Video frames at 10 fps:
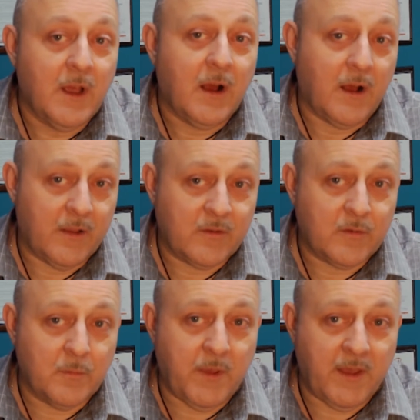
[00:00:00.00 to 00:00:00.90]

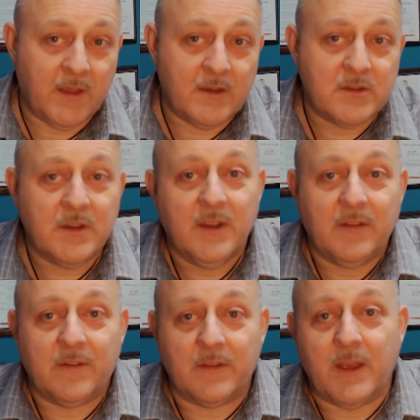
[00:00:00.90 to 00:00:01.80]
onto a page
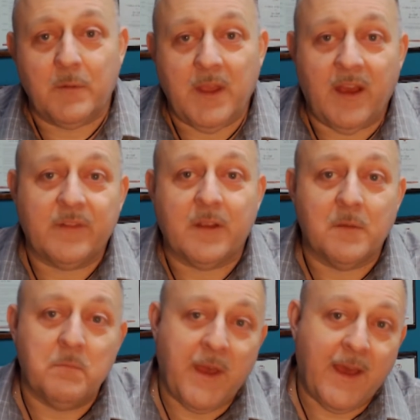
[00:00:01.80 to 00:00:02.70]
so that we have to
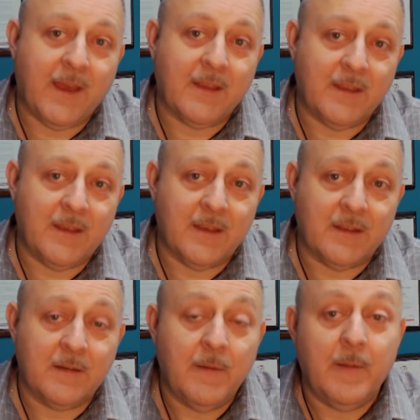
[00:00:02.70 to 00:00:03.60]
come back again.